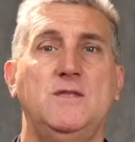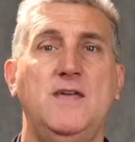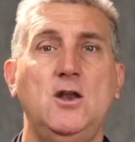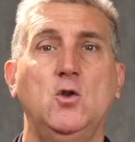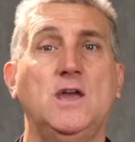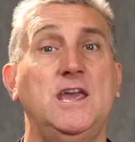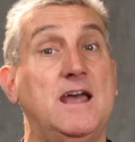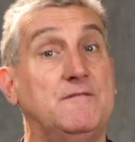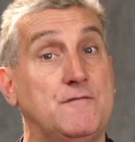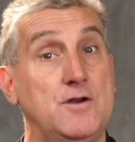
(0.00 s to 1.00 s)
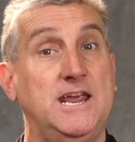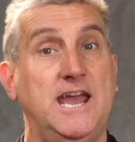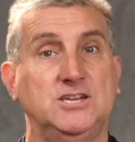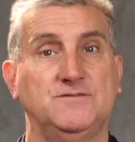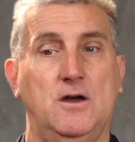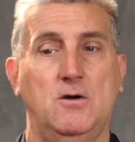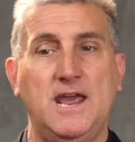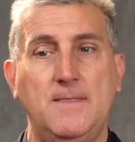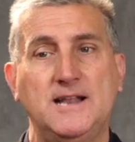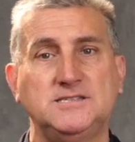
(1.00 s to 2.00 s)
we're then looking at free cash flow.
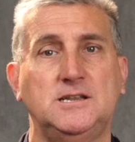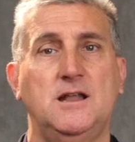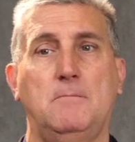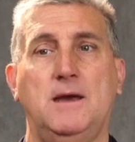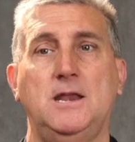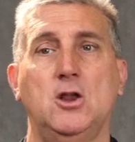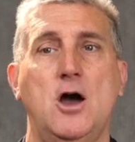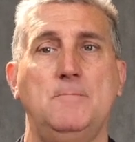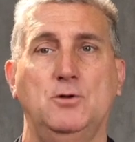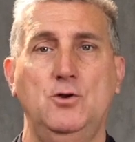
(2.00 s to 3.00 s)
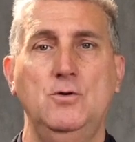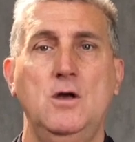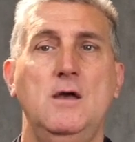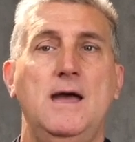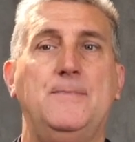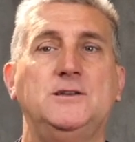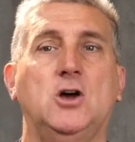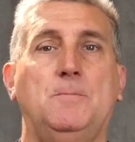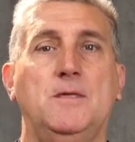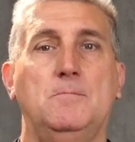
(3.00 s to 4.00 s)
Again, that's the number in light blue at the
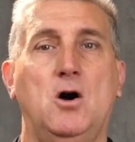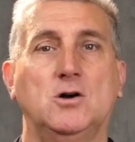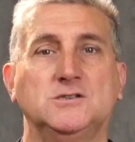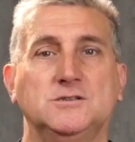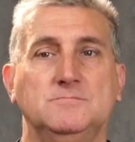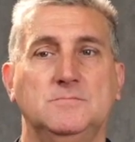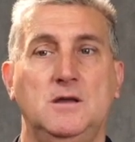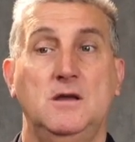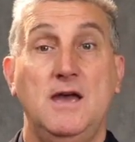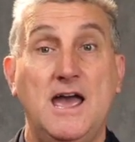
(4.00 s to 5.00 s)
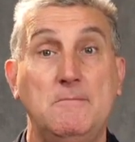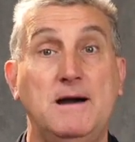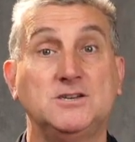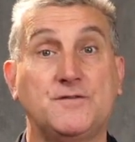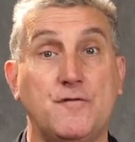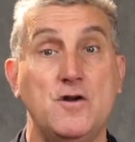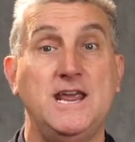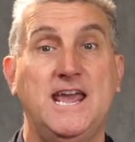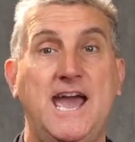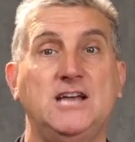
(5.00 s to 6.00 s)
top of the box. How much
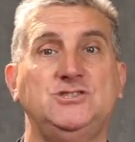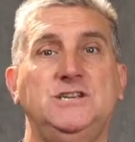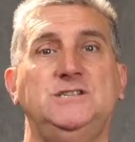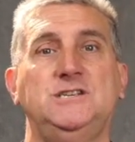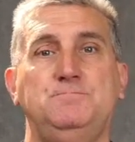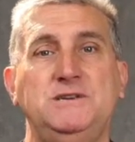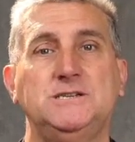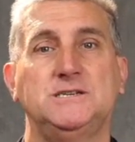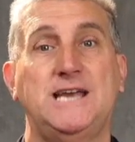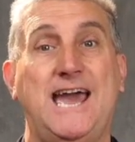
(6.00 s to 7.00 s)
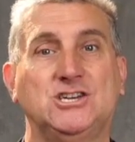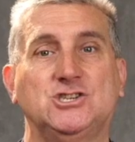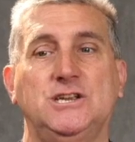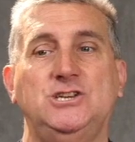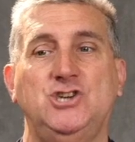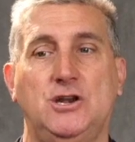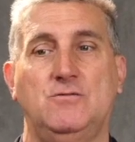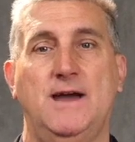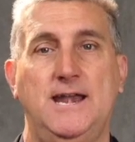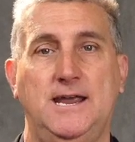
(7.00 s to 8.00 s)
free cash is this business actually
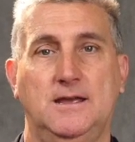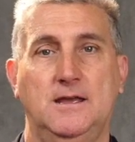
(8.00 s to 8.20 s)
generating?